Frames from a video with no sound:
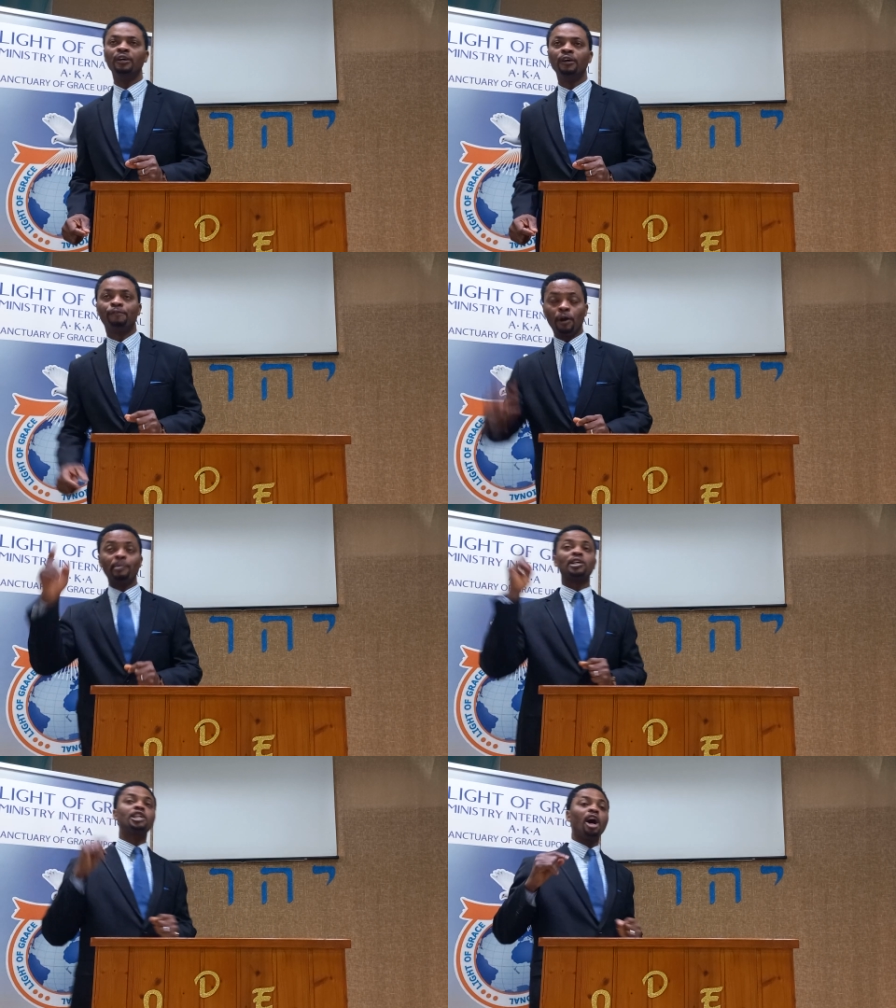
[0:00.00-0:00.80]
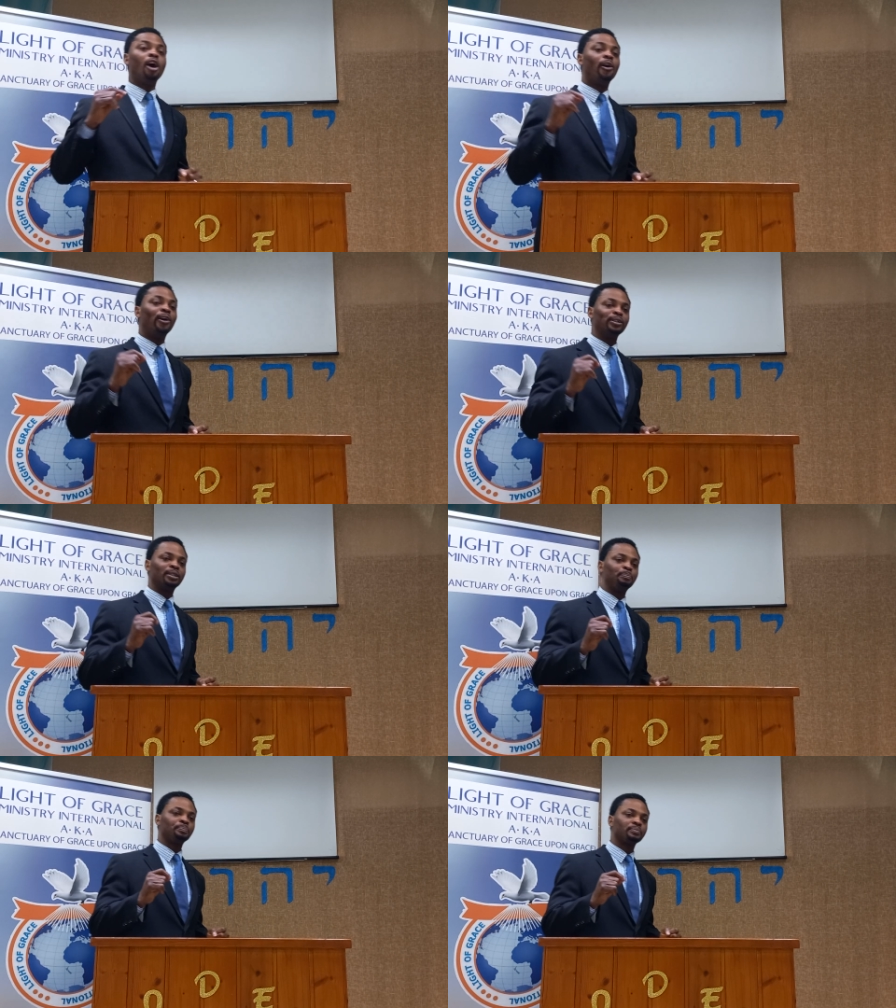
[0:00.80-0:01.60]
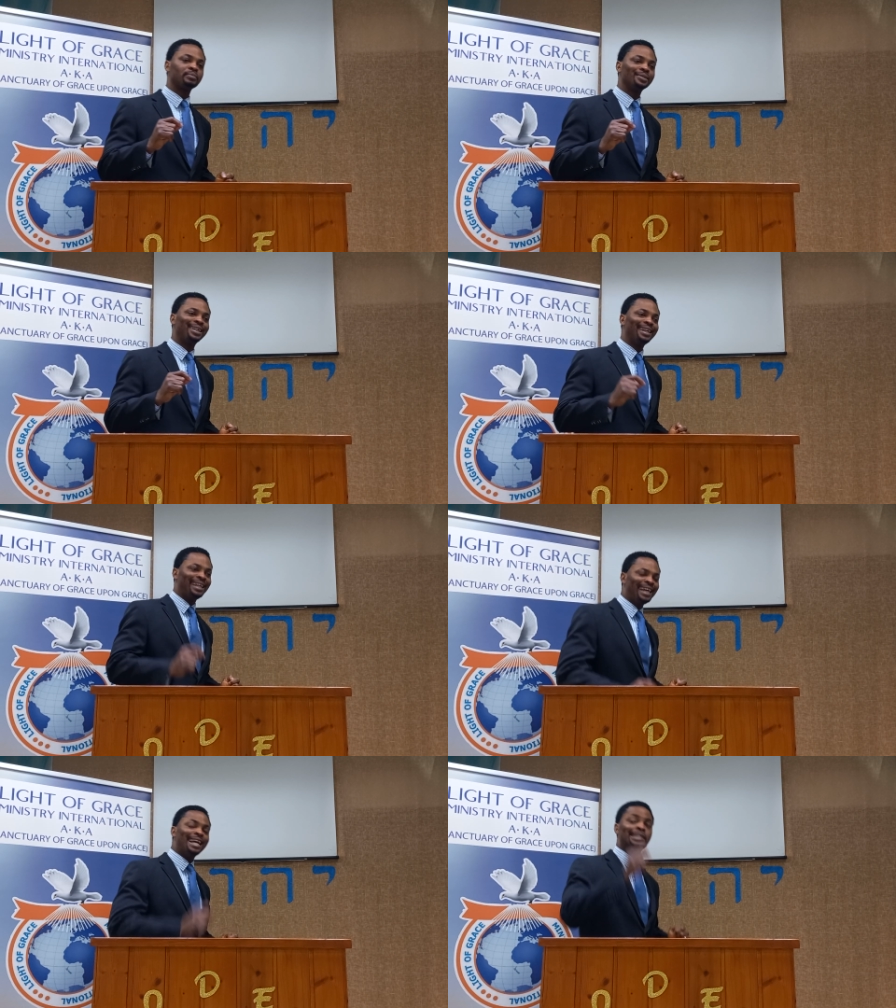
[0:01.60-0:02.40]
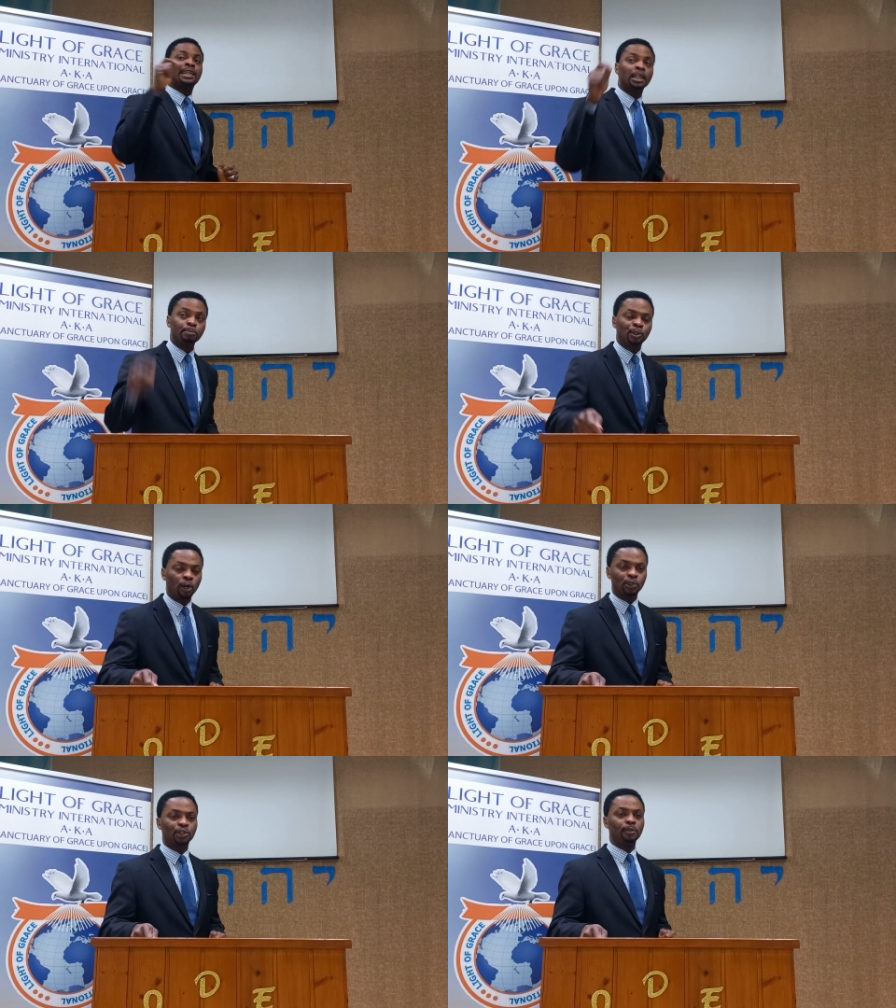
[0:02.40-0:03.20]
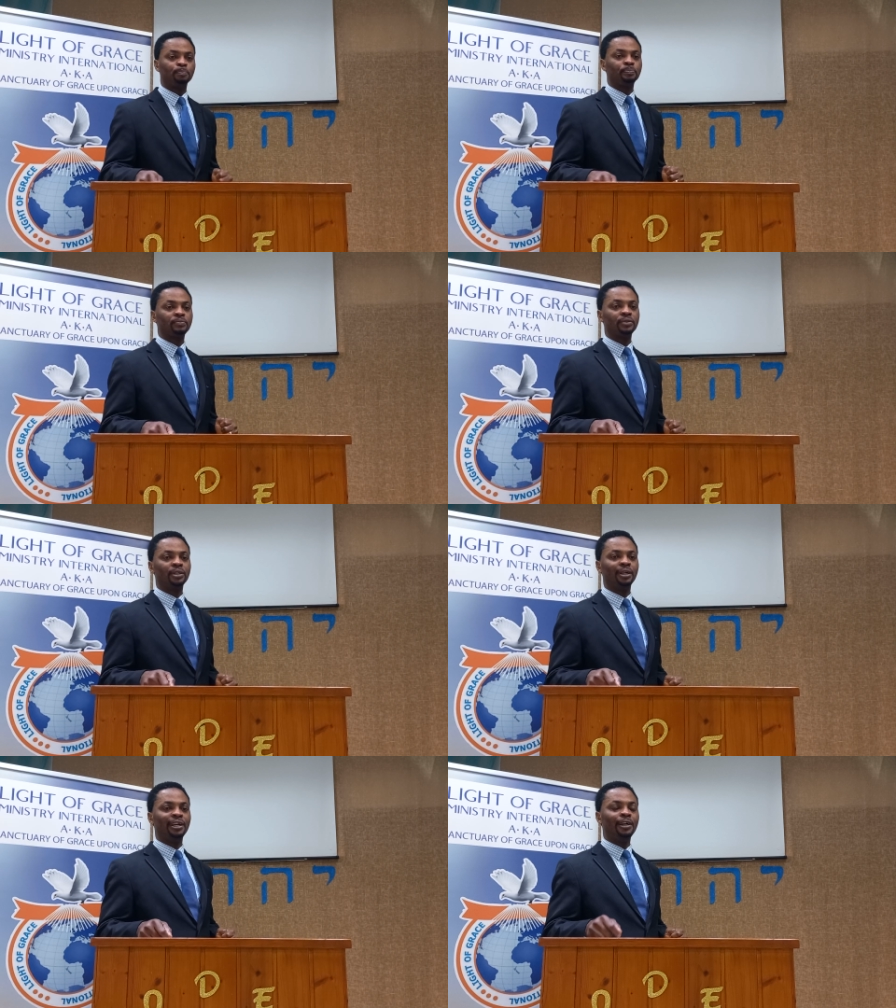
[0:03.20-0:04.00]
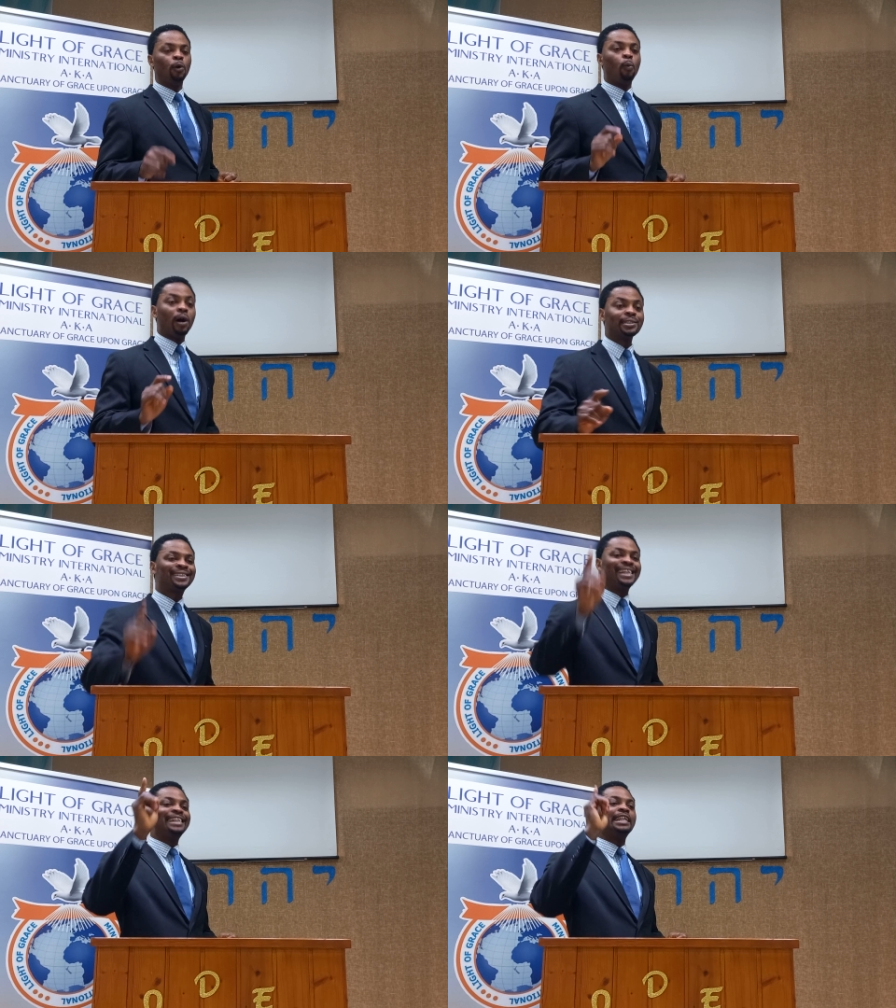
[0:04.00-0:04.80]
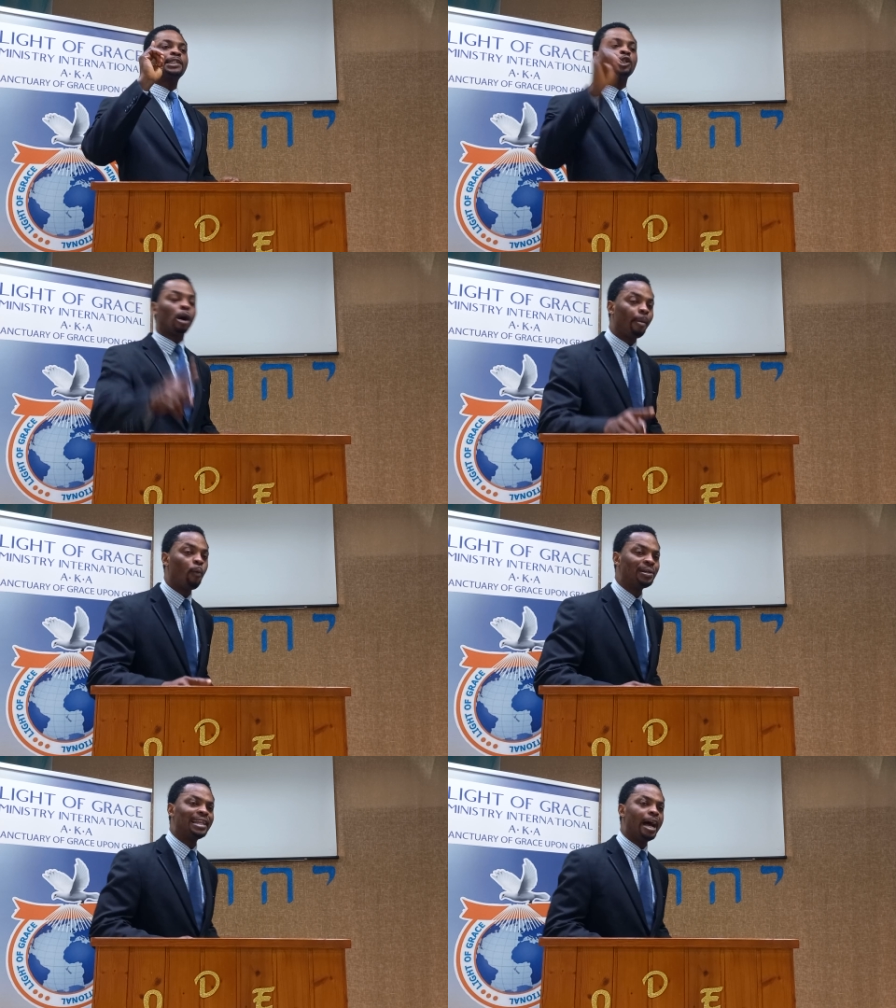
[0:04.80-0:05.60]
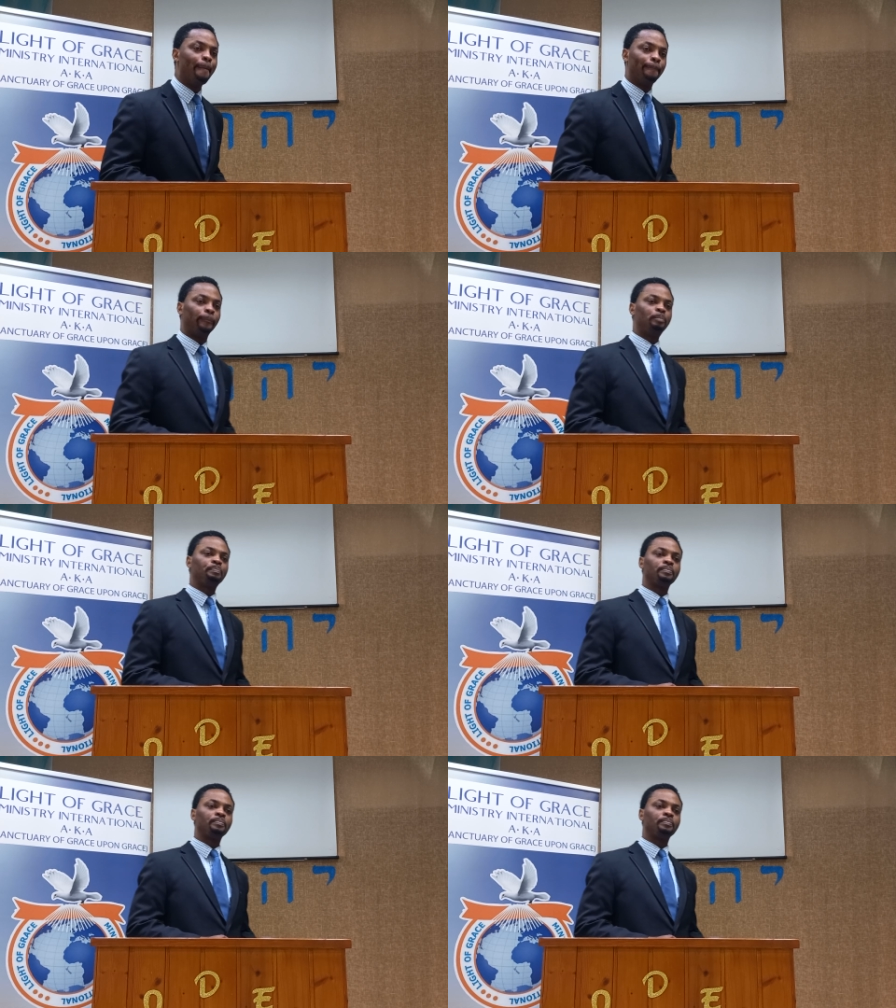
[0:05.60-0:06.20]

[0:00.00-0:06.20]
from God in scriptures, one thing is common with them.